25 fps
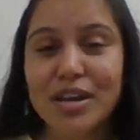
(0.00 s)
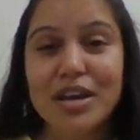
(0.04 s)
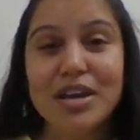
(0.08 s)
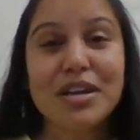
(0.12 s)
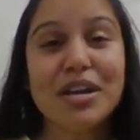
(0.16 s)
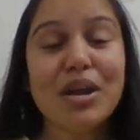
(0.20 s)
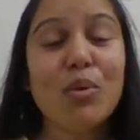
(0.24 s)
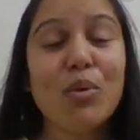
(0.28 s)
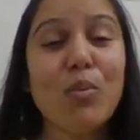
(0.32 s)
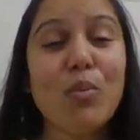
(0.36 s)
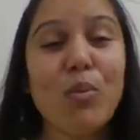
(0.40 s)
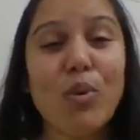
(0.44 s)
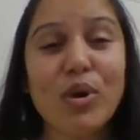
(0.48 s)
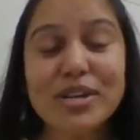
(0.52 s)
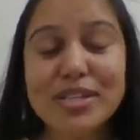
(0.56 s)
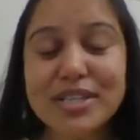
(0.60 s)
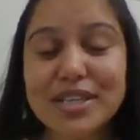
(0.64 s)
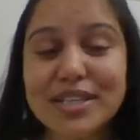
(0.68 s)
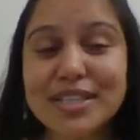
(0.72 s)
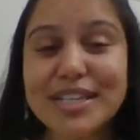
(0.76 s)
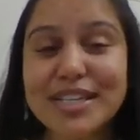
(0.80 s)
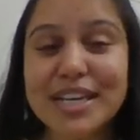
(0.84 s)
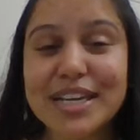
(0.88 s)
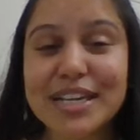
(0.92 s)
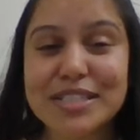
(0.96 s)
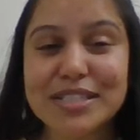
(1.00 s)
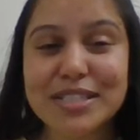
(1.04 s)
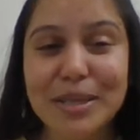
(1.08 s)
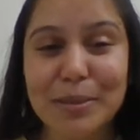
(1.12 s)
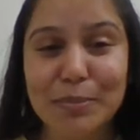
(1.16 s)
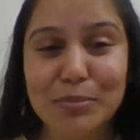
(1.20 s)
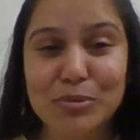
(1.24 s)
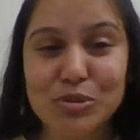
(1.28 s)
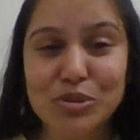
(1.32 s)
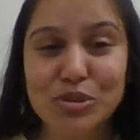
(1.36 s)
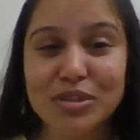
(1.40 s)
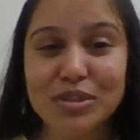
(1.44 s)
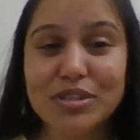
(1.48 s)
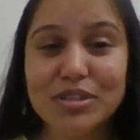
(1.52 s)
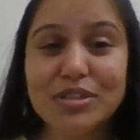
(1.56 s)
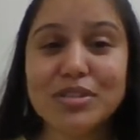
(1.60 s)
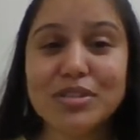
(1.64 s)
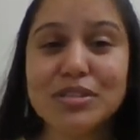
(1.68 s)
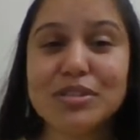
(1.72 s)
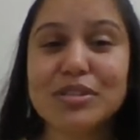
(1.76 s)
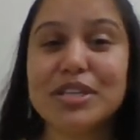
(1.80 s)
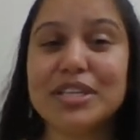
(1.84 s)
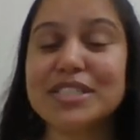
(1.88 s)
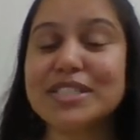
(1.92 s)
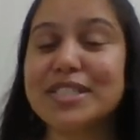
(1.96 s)
Now what are the exception?
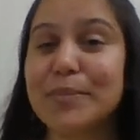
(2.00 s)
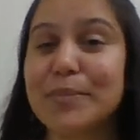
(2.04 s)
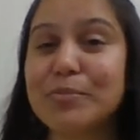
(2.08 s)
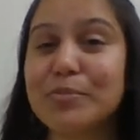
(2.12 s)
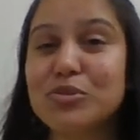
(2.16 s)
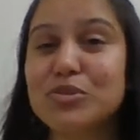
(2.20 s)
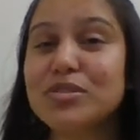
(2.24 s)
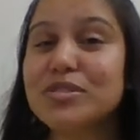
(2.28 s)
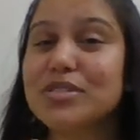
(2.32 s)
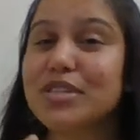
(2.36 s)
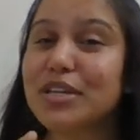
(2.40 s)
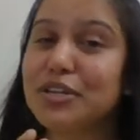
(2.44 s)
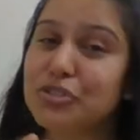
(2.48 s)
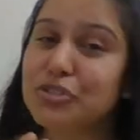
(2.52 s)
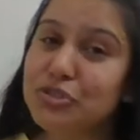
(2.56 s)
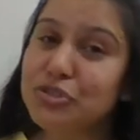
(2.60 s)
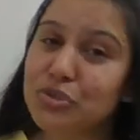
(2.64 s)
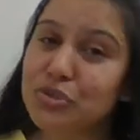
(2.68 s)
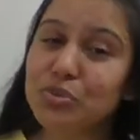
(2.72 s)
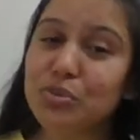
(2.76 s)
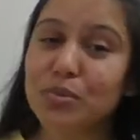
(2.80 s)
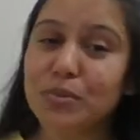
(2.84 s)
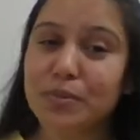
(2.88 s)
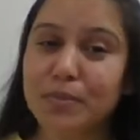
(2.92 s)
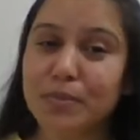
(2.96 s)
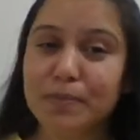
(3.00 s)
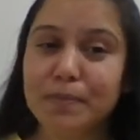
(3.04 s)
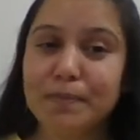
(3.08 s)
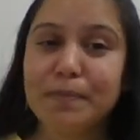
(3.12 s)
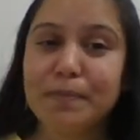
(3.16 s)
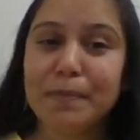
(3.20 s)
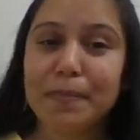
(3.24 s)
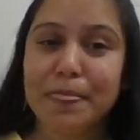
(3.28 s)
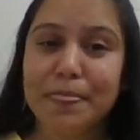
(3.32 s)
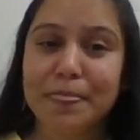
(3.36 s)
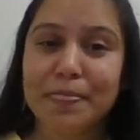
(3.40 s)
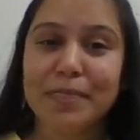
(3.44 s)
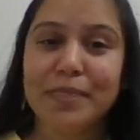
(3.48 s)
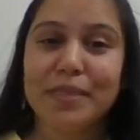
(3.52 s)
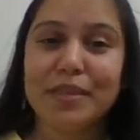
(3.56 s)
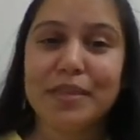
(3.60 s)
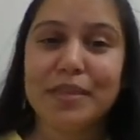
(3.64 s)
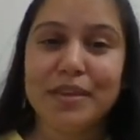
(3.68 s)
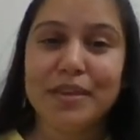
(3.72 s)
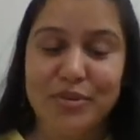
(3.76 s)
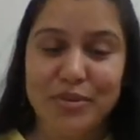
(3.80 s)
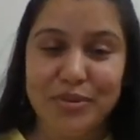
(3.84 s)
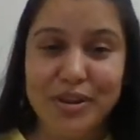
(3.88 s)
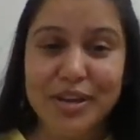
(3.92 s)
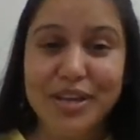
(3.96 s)
The exceptions are two,
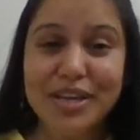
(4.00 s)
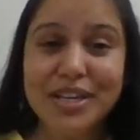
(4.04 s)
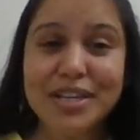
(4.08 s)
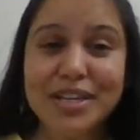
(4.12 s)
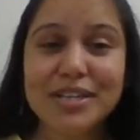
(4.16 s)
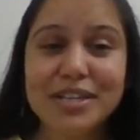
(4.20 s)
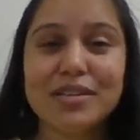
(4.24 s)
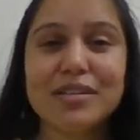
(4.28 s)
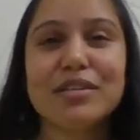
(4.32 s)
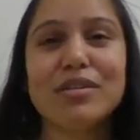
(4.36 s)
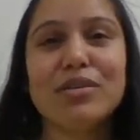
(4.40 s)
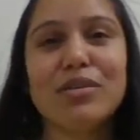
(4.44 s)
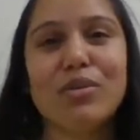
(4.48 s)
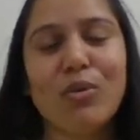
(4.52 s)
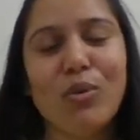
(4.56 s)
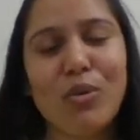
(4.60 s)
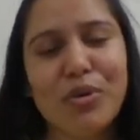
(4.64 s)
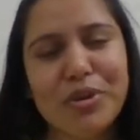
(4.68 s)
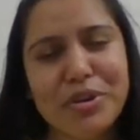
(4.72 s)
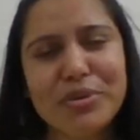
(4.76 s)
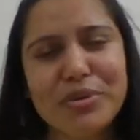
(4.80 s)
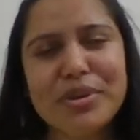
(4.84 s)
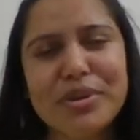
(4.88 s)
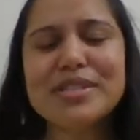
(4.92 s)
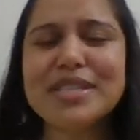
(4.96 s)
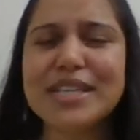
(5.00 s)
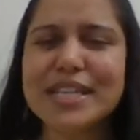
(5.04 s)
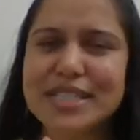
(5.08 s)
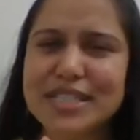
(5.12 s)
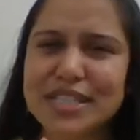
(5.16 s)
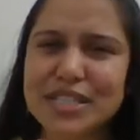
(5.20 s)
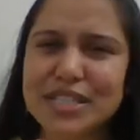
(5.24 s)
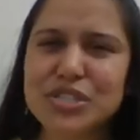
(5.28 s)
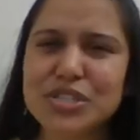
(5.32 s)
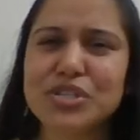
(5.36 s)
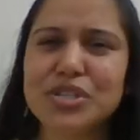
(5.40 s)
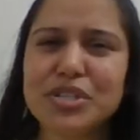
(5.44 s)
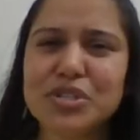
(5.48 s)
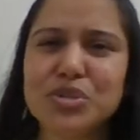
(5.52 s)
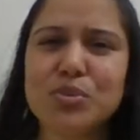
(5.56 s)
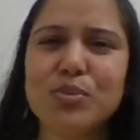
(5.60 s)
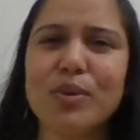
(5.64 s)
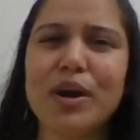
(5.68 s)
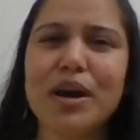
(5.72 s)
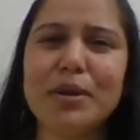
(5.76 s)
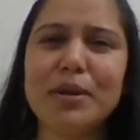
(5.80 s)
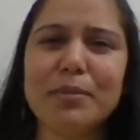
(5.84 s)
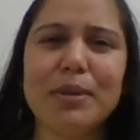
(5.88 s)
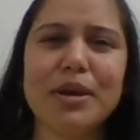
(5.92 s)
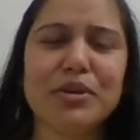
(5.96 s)
right? Or you can say it is just
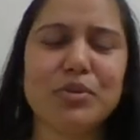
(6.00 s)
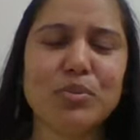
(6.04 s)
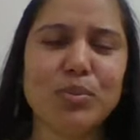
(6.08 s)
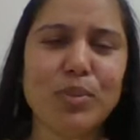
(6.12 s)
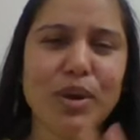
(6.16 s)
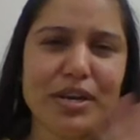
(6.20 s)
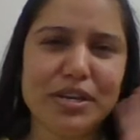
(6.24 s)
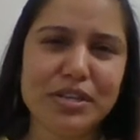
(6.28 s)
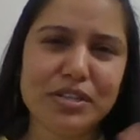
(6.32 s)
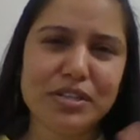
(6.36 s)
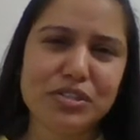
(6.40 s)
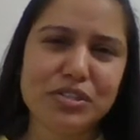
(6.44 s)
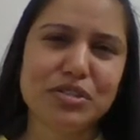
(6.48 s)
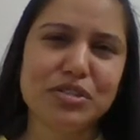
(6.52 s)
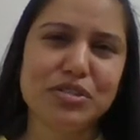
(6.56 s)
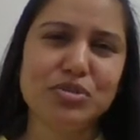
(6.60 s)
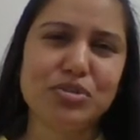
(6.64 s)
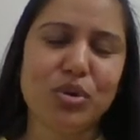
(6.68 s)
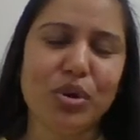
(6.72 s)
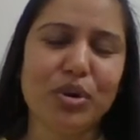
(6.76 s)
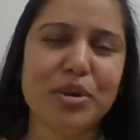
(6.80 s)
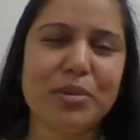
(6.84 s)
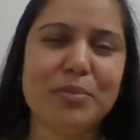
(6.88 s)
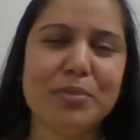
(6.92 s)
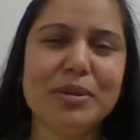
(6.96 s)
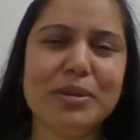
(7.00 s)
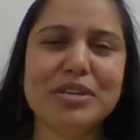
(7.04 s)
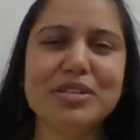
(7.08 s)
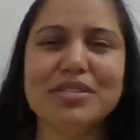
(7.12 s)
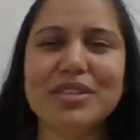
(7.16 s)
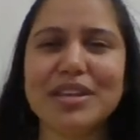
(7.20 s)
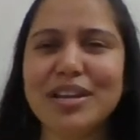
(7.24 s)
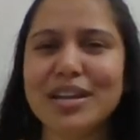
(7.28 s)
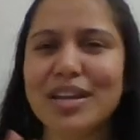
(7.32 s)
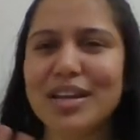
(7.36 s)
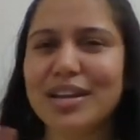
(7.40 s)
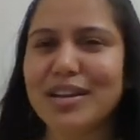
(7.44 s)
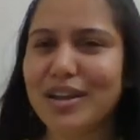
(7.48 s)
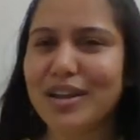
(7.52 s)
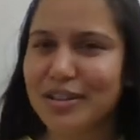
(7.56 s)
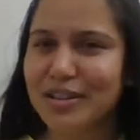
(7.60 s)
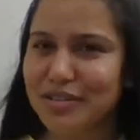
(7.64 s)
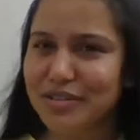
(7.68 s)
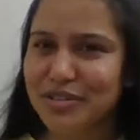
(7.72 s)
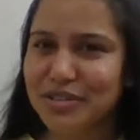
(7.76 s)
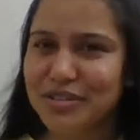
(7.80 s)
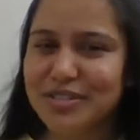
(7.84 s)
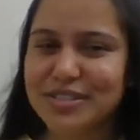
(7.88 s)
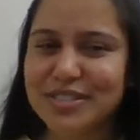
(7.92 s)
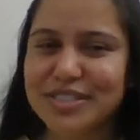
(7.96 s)
one, but one is a document thing and other
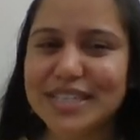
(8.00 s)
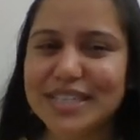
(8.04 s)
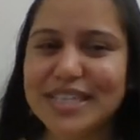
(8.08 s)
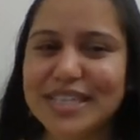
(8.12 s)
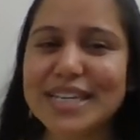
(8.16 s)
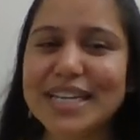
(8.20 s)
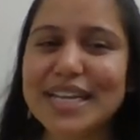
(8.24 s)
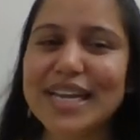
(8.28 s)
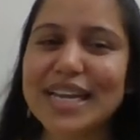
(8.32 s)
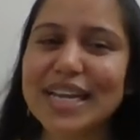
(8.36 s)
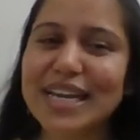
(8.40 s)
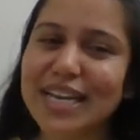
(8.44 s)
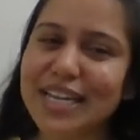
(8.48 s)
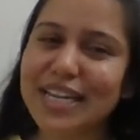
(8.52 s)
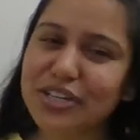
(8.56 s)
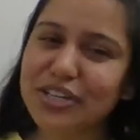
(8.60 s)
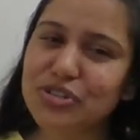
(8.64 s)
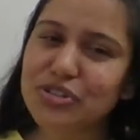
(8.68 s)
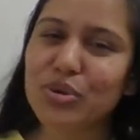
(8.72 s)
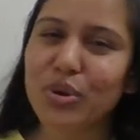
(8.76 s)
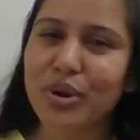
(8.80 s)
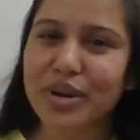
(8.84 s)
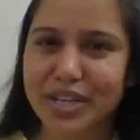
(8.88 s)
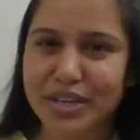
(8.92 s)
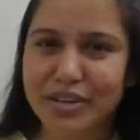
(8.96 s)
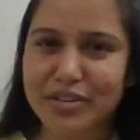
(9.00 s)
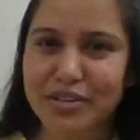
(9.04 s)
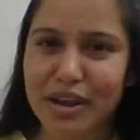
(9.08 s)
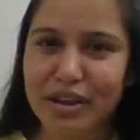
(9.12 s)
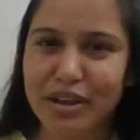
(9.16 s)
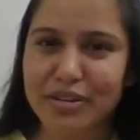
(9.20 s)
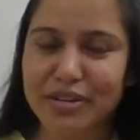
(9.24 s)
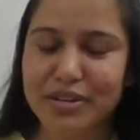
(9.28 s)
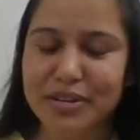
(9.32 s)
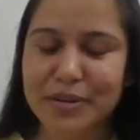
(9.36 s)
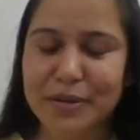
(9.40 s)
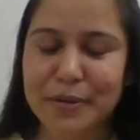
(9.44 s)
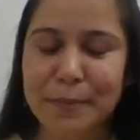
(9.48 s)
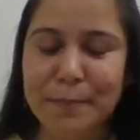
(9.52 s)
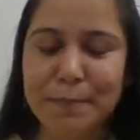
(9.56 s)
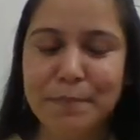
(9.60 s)
is the electronic record.